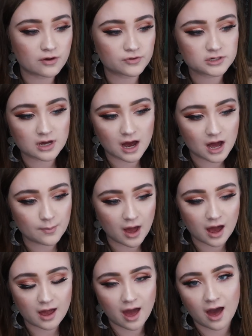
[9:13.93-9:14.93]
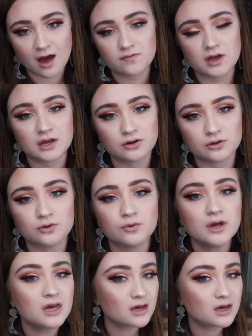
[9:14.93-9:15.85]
every time I have a new